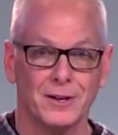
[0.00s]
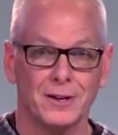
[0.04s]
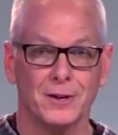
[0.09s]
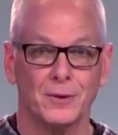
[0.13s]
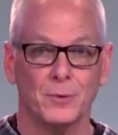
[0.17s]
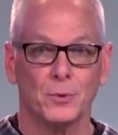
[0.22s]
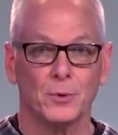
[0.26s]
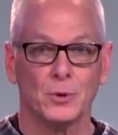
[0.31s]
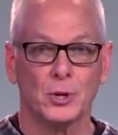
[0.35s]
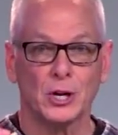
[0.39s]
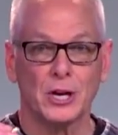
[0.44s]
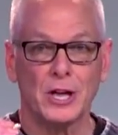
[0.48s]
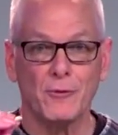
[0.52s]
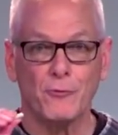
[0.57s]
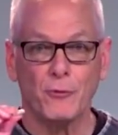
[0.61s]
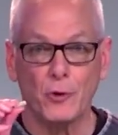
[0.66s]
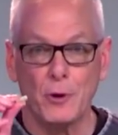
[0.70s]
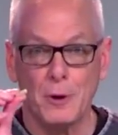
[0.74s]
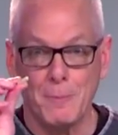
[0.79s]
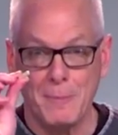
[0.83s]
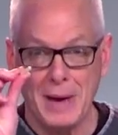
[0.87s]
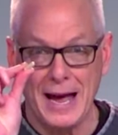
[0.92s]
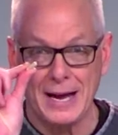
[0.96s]

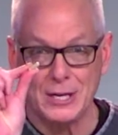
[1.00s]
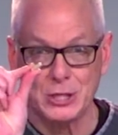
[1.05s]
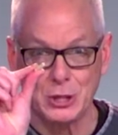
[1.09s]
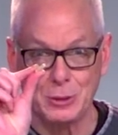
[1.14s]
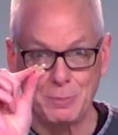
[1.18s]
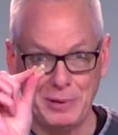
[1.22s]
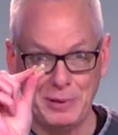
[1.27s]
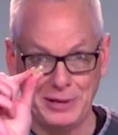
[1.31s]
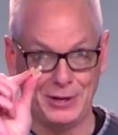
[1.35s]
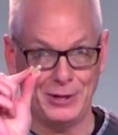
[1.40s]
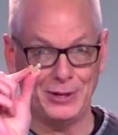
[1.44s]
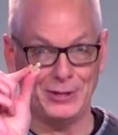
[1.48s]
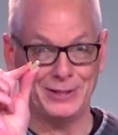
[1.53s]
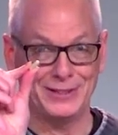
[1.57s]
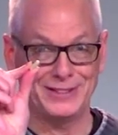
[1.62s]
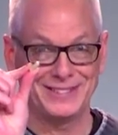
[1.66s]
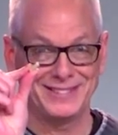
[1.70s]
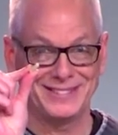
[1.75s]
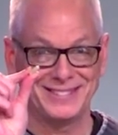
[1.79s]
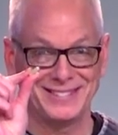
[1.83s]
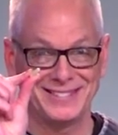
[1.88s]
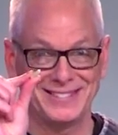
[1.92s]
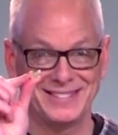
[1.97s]
a magic pill.
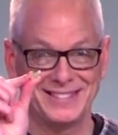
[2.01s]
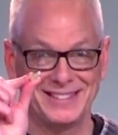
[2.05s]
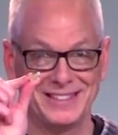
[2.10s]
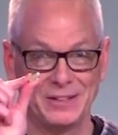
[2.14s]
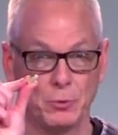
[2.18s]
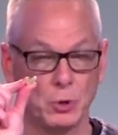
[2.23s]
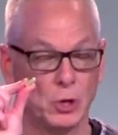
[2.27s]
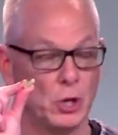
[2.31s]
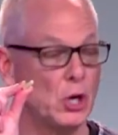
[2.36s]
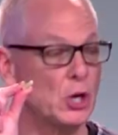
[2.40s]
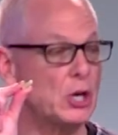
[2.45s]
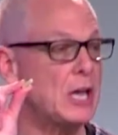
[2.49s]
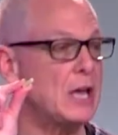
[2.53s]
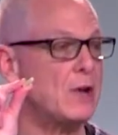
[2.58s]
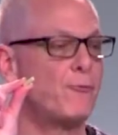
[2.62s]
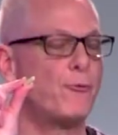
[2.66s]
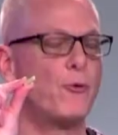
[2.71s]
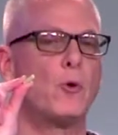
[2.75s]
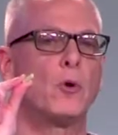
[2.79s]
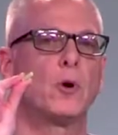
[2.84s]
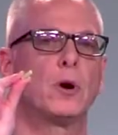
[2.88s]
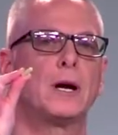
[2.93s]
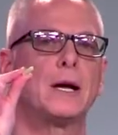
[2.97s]
We're looking
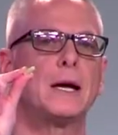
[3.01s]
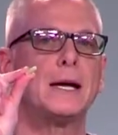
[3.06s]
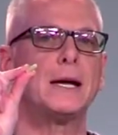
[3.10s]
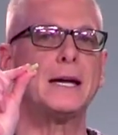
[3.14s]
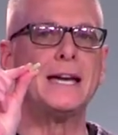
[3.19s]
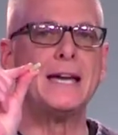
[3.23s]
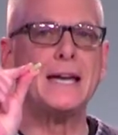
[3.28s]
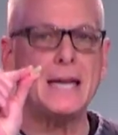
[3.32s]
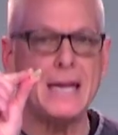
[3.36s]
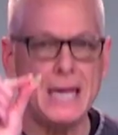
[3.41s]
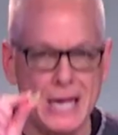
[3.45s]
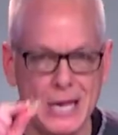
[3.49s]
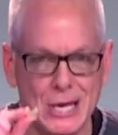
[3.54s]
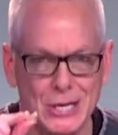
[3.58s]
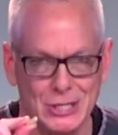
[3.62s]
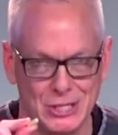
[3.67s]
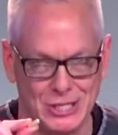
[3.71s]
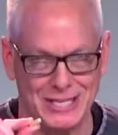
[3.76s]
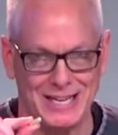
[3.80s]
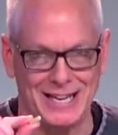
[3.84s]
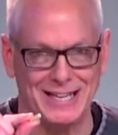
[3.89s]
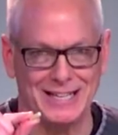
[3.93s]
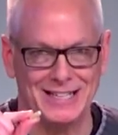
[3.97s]
for
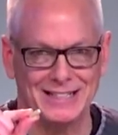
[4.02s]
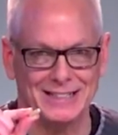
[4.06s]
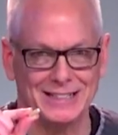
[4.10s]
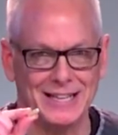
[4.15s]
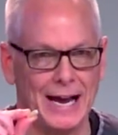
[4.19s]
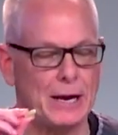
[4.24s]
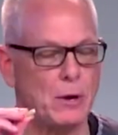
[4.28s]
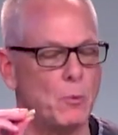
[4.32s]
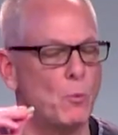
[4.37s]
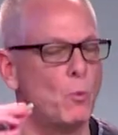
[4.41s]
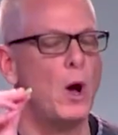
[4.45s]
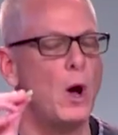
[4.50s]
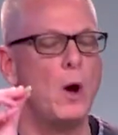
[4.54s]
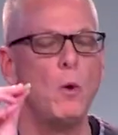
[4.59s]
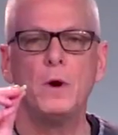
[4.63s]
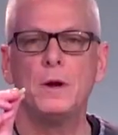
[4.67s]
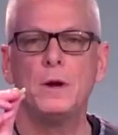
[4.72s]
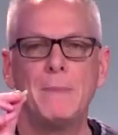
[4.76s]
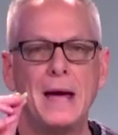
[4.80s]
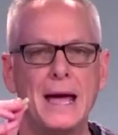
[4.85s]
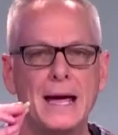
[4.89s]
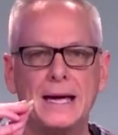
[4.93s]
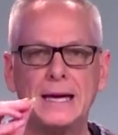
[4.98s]
easy. Like, what would
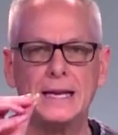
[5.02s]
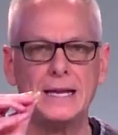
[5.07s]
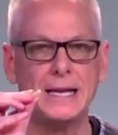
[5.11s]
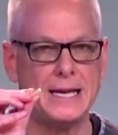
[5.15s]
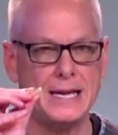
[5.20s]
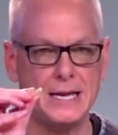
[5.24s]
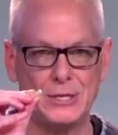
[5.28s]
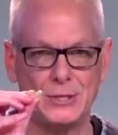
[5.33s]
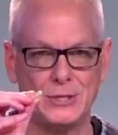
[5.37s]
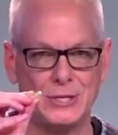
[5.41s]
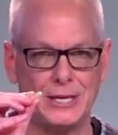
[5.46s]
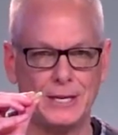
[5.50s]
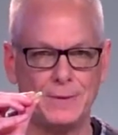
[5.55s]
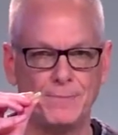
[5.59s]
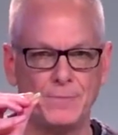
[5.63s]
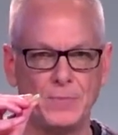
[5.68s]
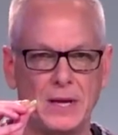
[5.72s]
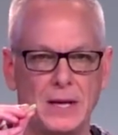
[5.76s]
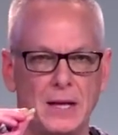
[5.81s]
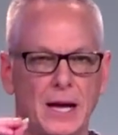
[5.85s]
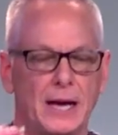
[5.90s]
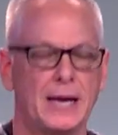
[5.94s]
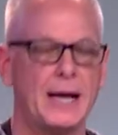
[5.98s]
make it easy?
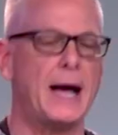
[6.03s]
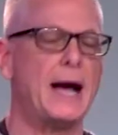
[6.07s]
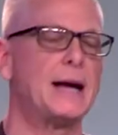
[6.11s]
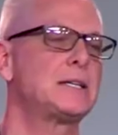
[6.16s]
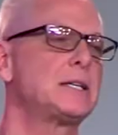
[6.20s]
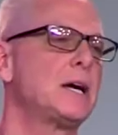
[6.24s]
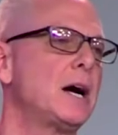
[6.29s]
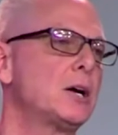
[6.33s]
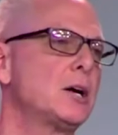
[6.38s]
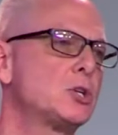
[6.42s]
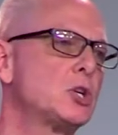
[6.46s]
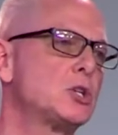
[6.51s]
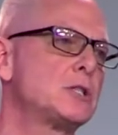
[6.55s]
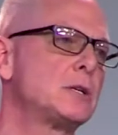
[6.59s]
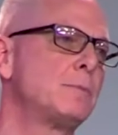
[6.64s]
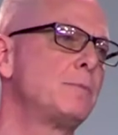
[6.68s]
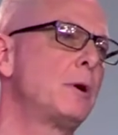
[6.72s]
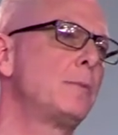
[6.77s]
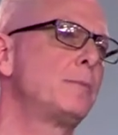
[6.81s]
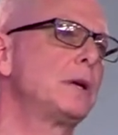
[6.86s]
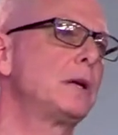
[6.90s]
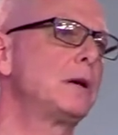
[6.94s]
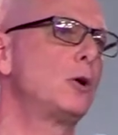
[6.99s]
Like, I talked just a
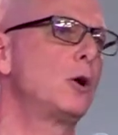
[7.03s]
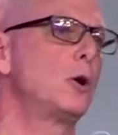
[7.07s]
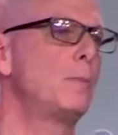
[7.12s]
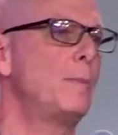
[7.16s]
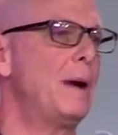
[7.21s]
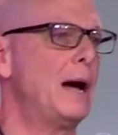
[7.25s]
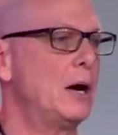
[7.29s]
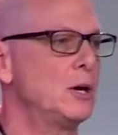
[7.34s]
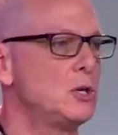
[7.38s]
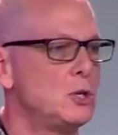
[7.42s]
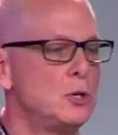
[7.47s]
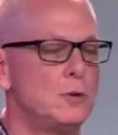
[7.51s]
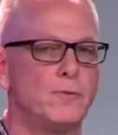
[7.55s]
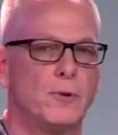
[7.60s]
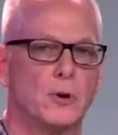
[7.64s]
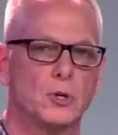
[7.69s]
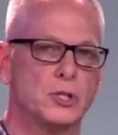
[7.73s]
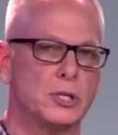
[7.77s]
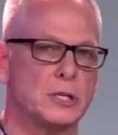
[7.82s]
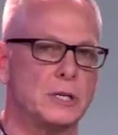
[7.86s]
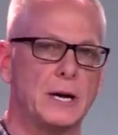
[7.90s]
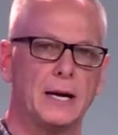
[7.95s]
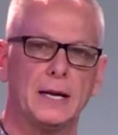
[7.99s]
moment ago about
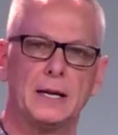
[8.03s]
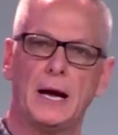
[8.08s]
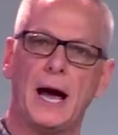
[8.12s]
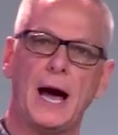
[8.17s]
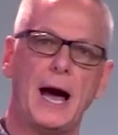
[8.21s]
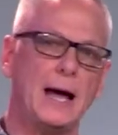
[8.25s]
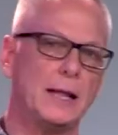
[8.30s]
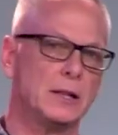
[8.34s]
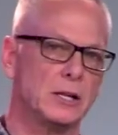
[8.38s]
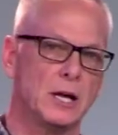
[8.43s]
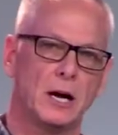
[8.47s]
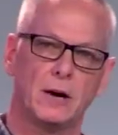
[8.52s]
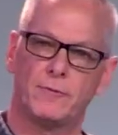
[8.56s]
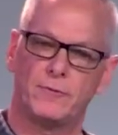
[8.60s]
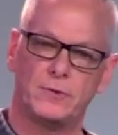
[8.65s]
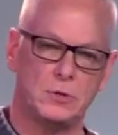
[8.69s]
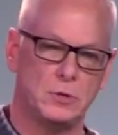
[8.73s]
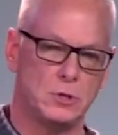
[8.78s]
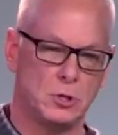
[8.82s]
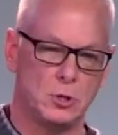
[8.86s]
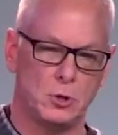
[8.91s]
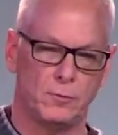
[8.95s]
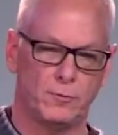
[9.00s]
YouVersion, and I love
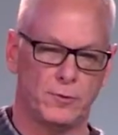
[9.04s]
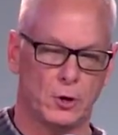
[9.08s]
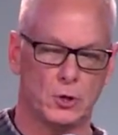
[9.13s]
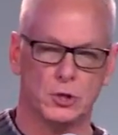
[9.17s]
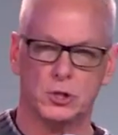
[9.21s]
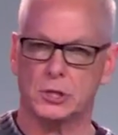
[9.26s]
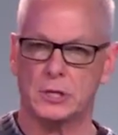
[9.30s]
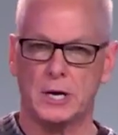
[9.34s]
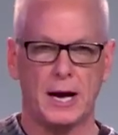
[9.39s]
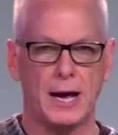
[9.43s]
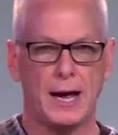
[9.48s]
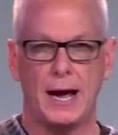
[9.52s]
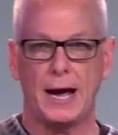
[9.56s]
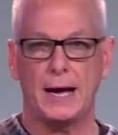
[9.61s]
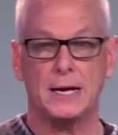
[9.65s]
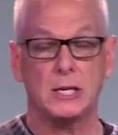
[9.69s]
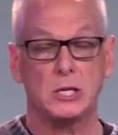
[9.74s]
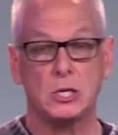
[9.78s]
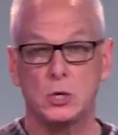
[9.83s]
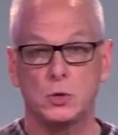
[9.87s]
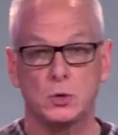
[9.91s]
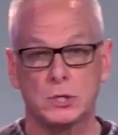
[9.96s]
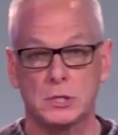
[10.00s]
YouVersion. I
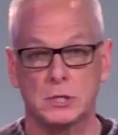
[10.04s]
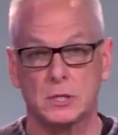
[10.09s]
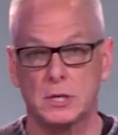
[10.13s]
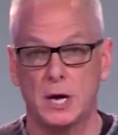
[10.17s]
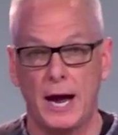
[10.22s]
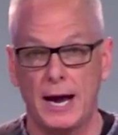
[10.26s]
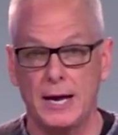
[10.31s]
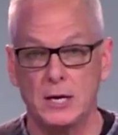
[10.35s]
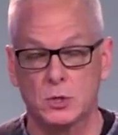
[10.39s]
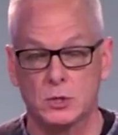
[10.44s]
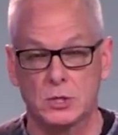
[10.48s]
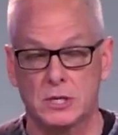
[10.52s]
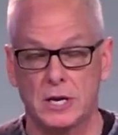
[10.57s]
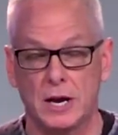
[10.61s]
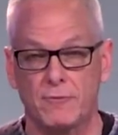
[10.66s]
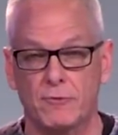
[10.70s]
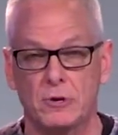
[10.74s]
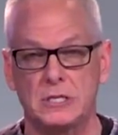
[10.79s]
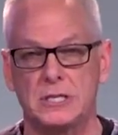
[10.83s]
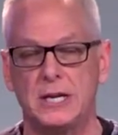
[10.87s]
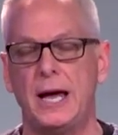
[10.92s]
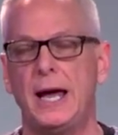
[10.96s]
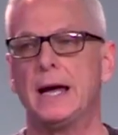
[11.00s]
use it
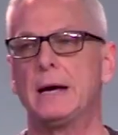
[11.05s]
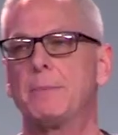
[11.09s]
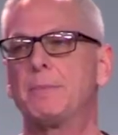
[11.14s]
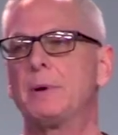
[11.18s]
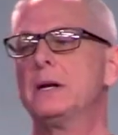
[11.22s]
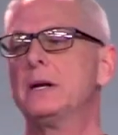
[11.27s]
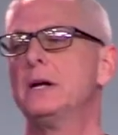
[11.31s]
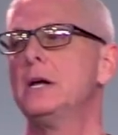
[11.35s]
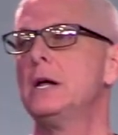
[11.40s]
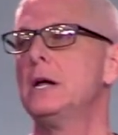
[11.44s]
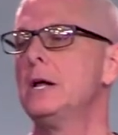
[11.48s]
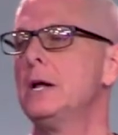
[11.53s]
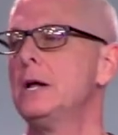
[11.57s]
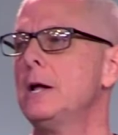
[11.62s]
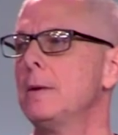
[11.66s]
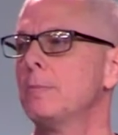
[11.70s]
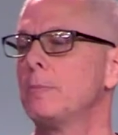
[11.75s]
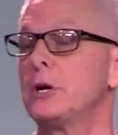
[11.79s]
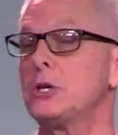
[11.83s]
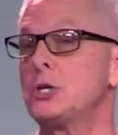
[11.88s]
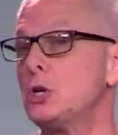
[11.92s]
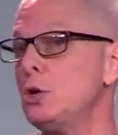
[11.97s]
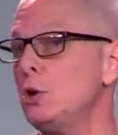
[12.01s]
every day. But
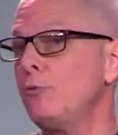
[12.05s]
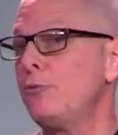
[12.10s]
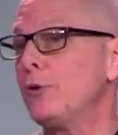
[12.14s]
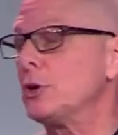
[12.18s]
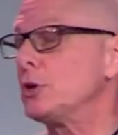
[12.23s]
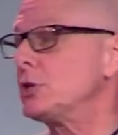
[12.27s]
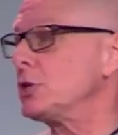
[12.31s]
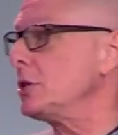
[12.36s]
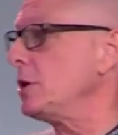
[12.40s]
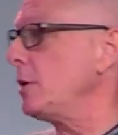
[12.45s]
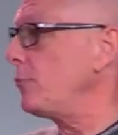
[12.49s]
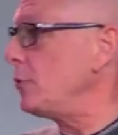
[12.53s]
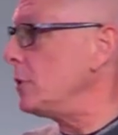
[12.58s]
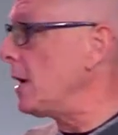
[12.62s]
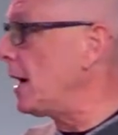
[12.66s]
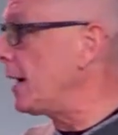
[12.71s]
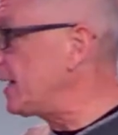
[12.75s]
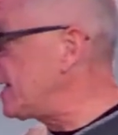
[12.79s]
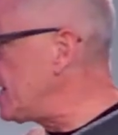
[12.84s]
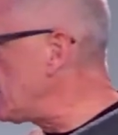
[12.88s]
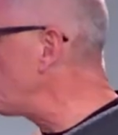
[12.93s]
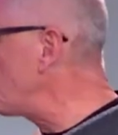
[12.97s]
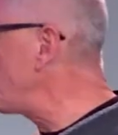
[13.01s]
YouVersion, if you're
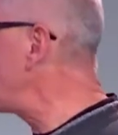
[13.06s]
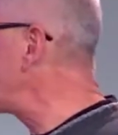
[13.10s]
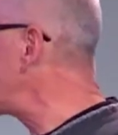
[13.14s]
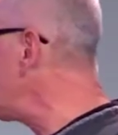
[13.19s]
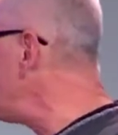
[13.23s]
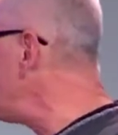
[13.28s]
not careful, can